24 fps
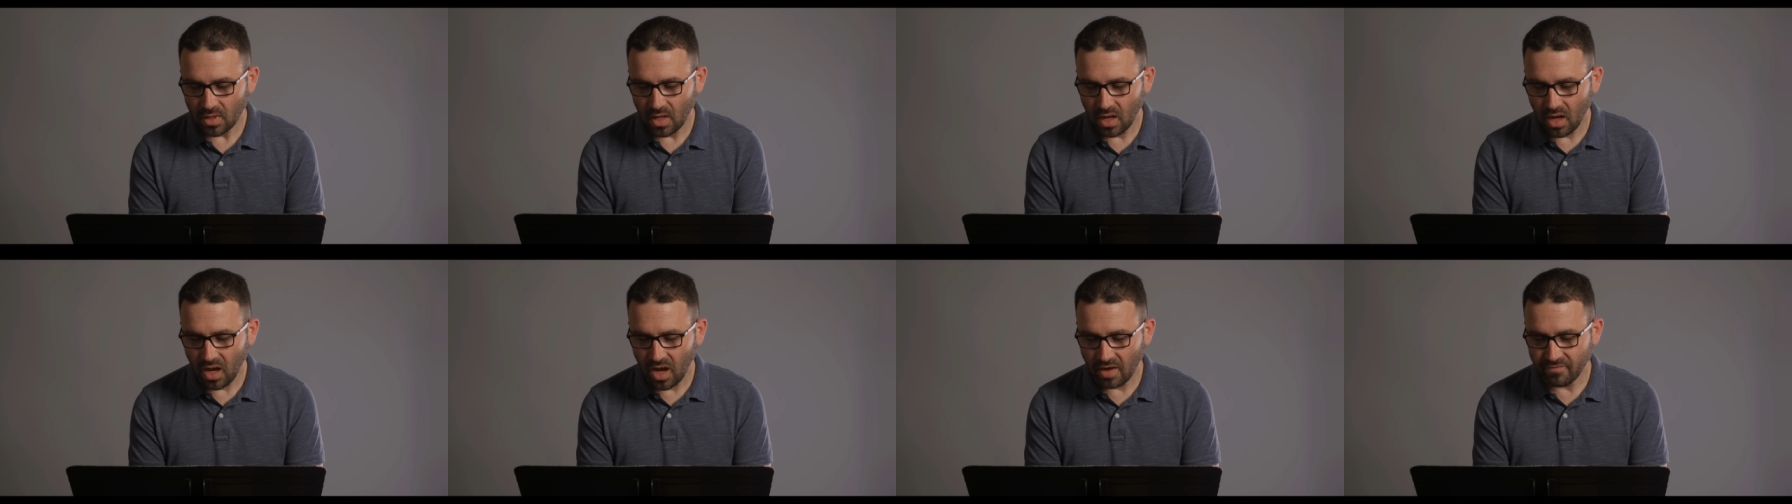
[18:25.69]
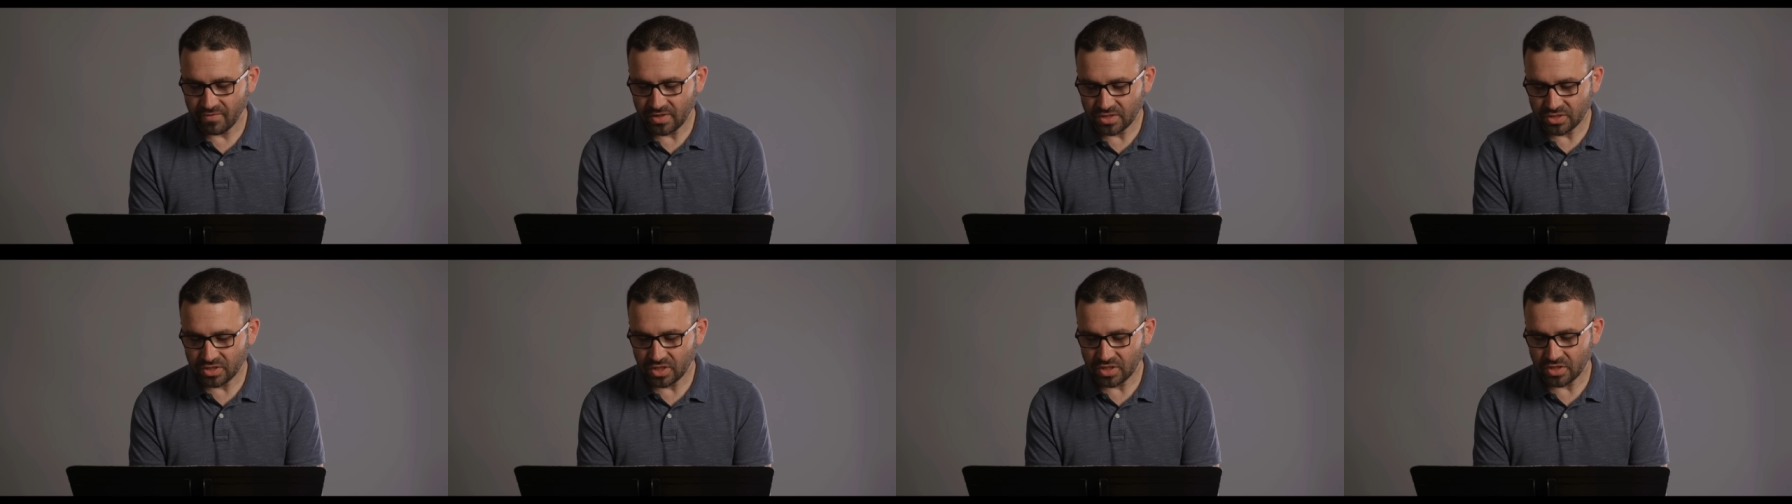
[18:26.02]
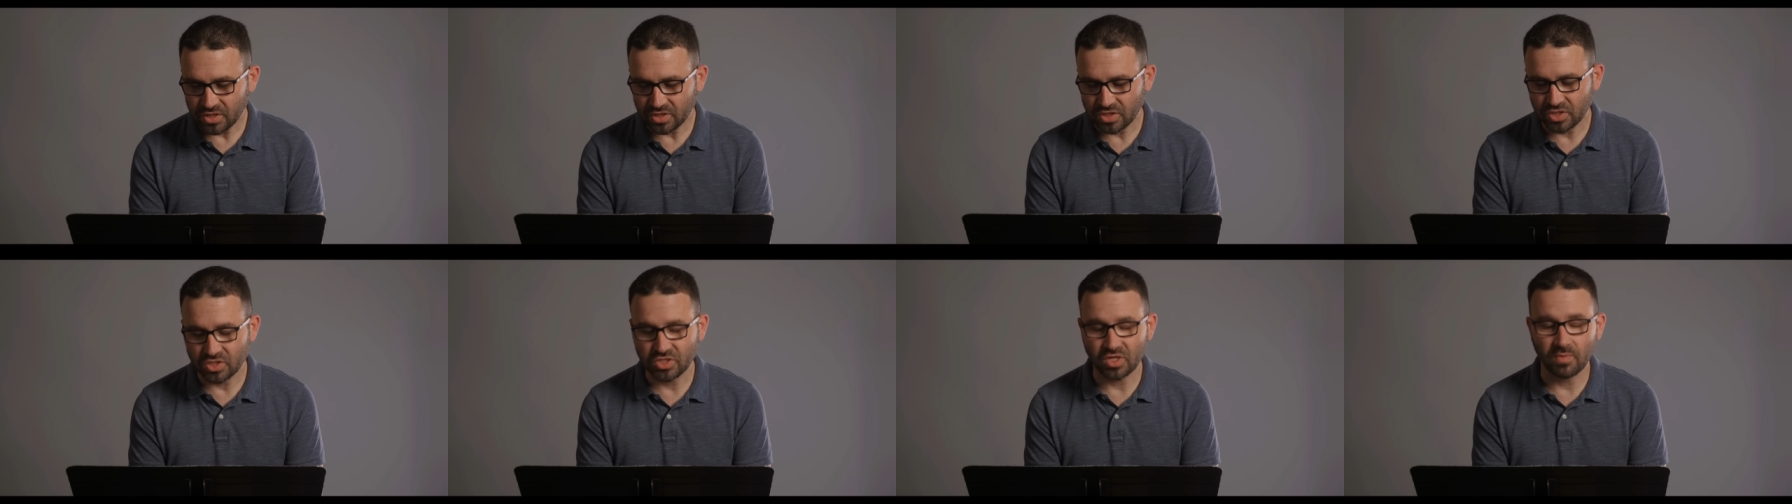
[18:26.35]
obviously,
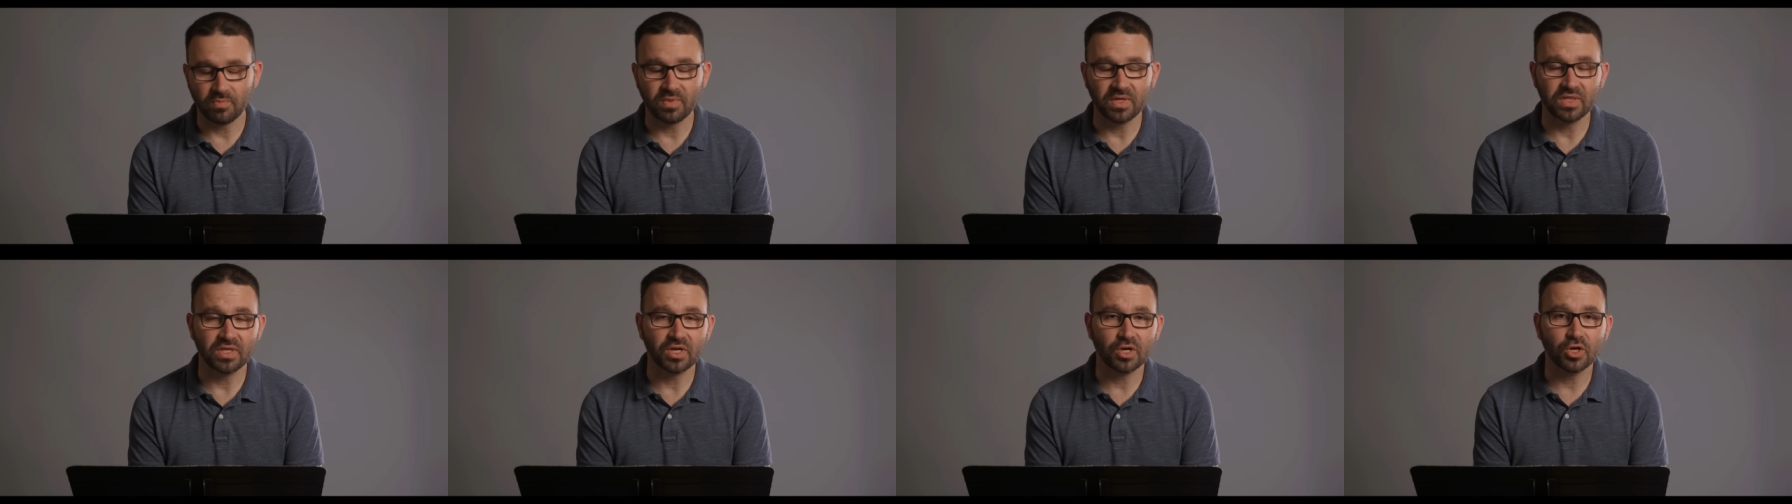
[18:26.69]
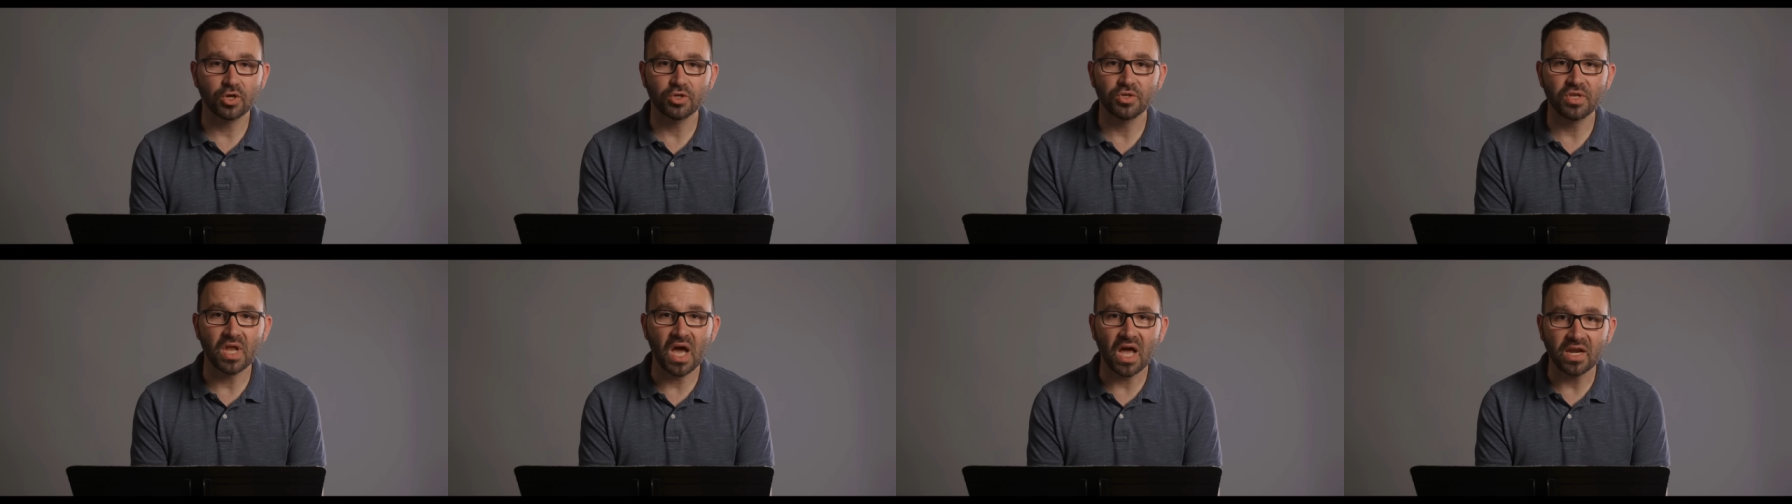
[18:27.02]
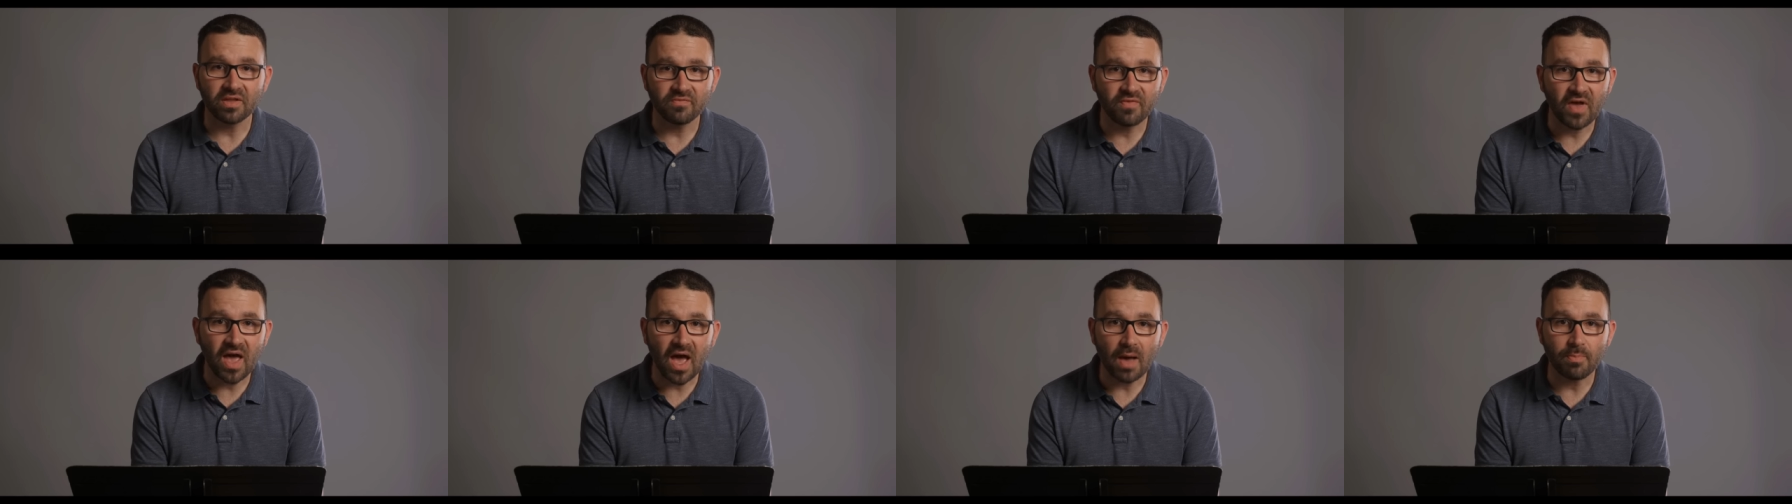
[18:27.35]
this is something that could not
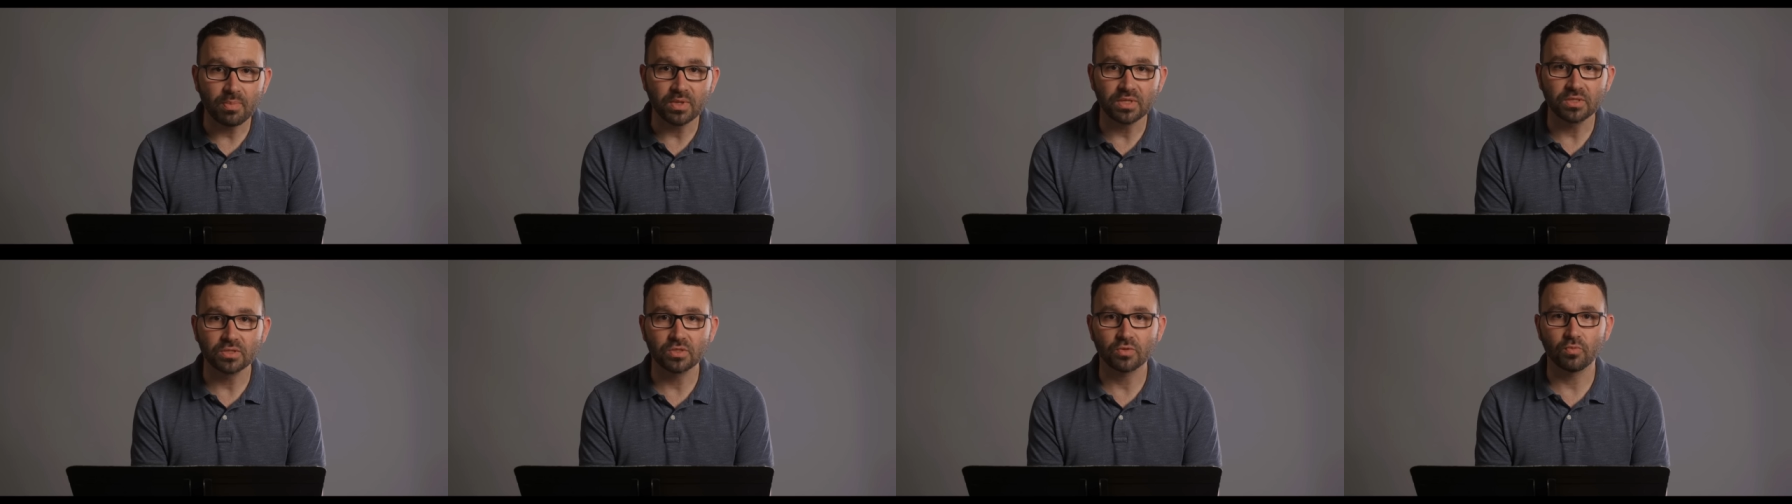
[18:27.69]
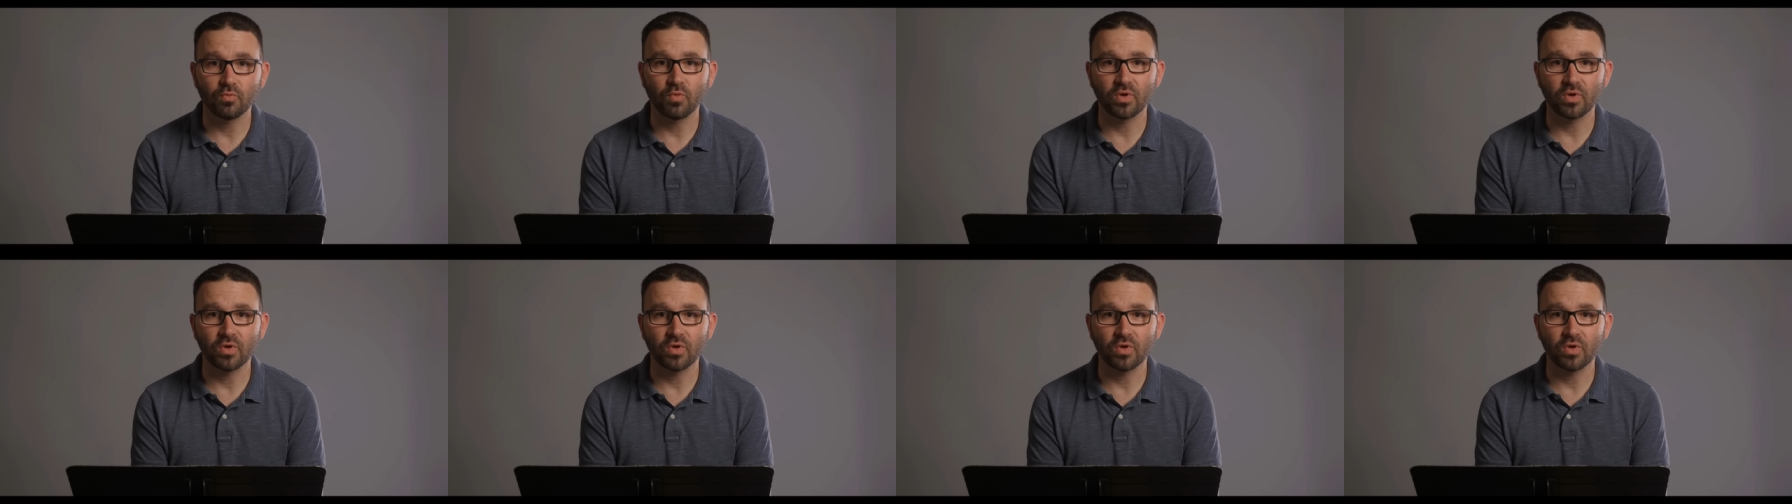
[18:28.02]
have happened